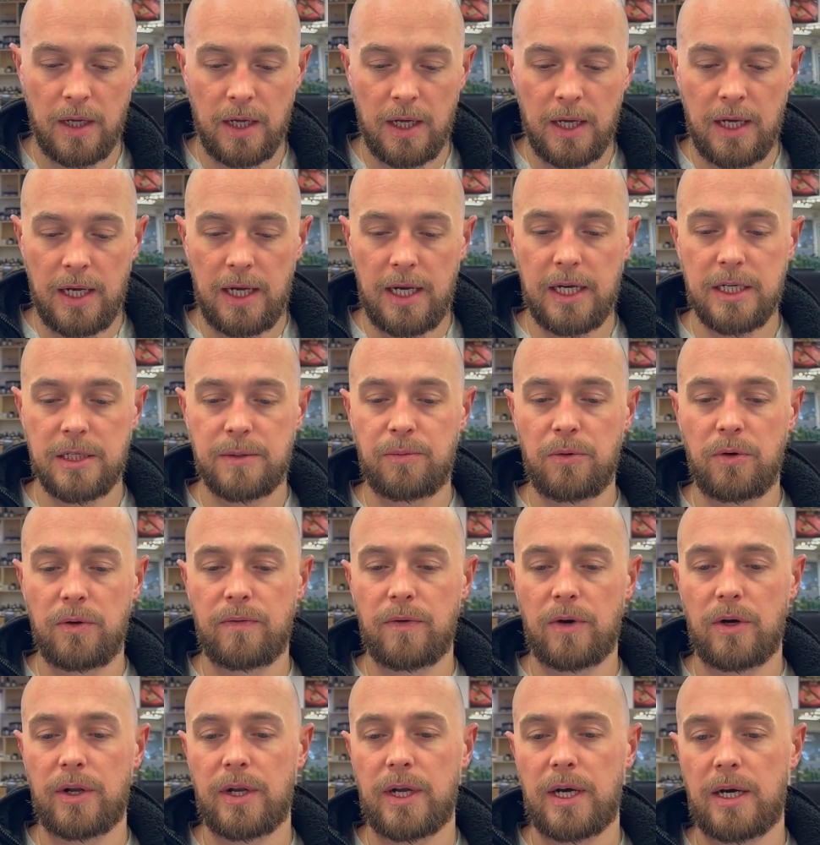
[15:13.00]
let's move
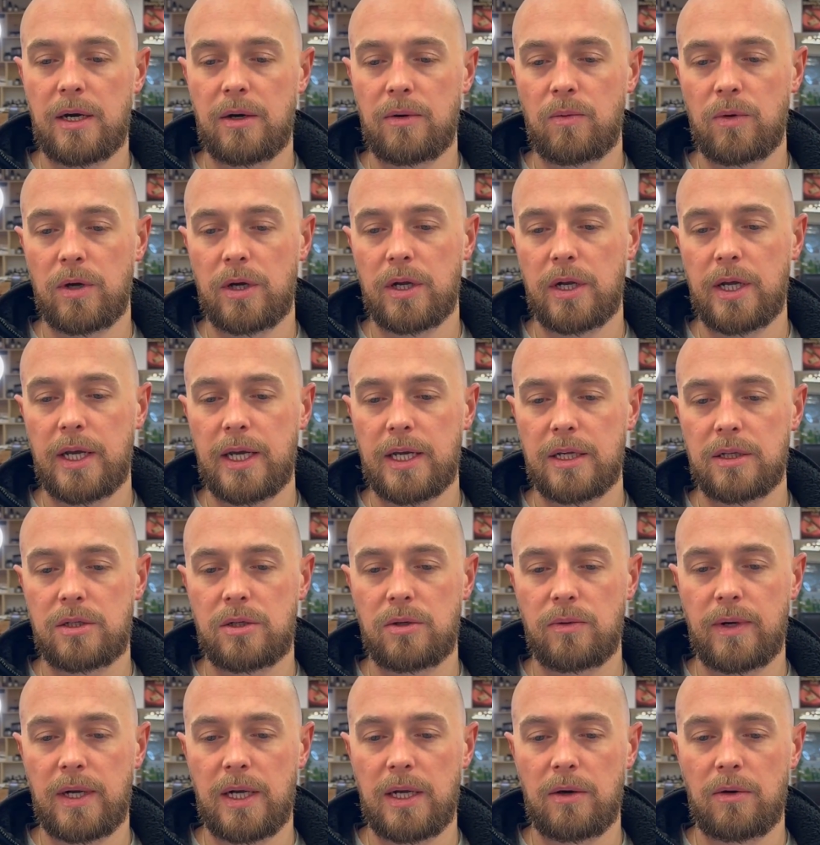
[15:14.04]
on now. We're going to get
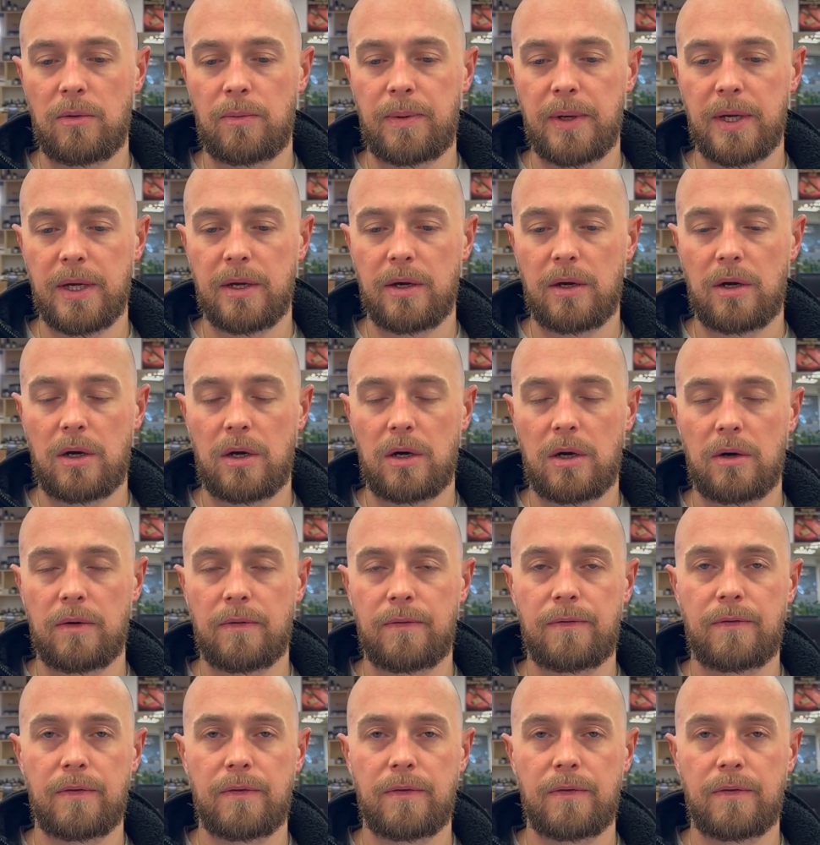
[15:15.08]
to a little bit of